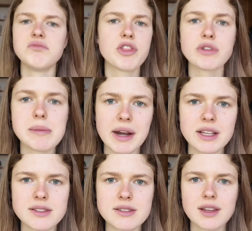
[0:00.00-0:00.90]
3
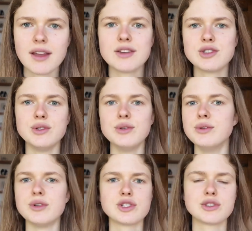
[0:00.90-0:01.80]
minutes
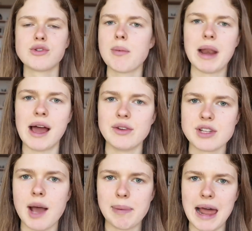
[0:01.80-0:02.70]
to scribble out
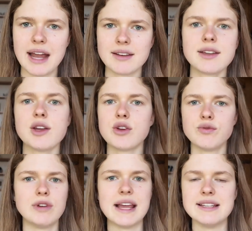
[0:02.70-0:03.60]
a plan
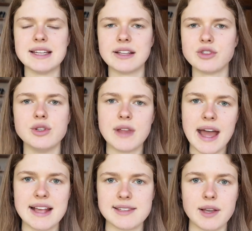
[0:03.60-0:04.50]
relating to
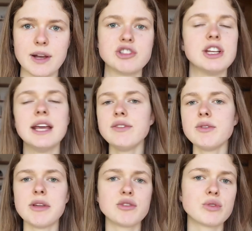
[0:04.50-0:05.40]
that essay question. If
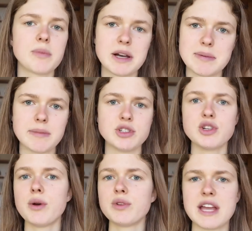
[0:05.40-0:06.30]
you've been through all the past papers, you
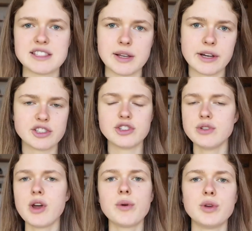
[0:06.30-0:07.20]
know all the essay questions,
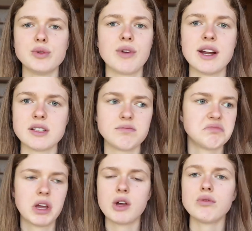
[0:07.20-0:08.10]
you know what you'd write.
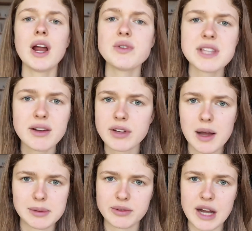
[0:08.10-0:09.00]
Write yourself a
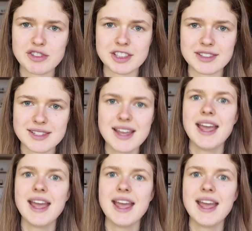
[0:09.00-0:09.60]
couple of questions